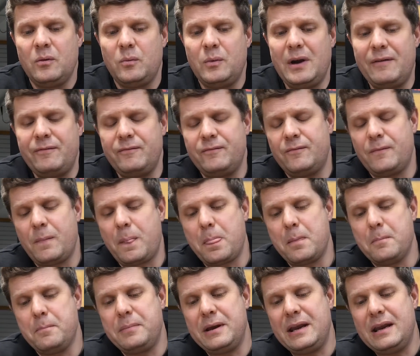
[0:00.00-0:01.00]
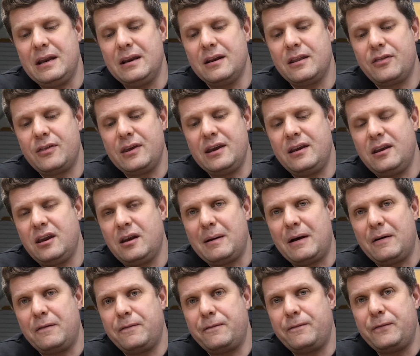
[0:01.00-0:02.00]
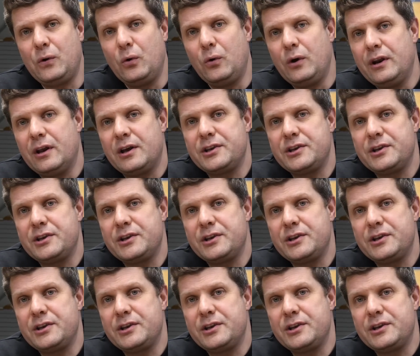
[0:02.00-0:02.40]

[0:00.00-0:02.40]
We haven't been thinking about fueling